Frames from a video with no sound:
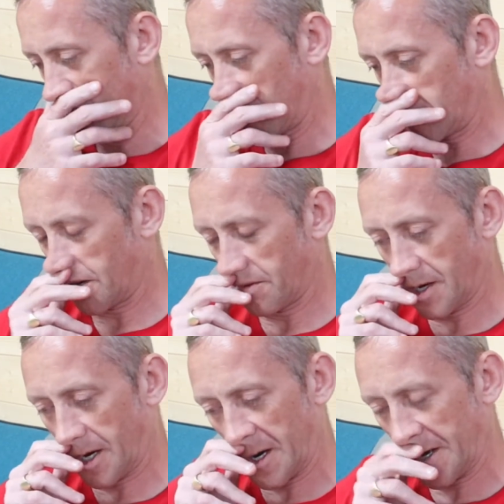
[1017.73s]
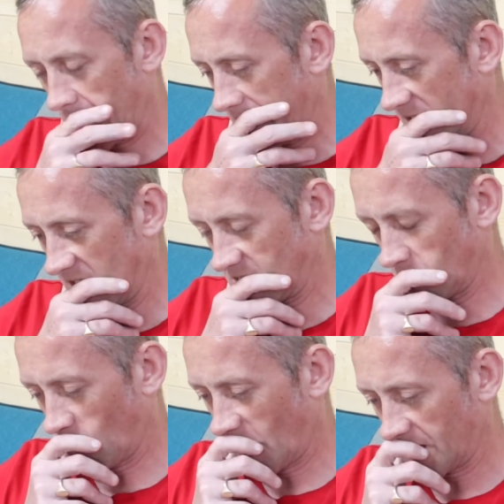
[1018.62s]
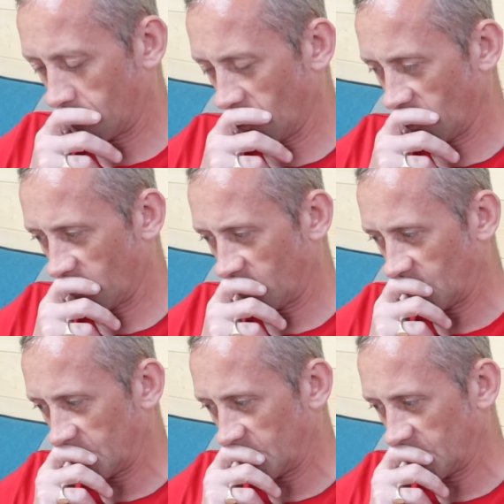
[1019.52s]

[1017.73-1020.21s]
There we are. Now, it's a water move.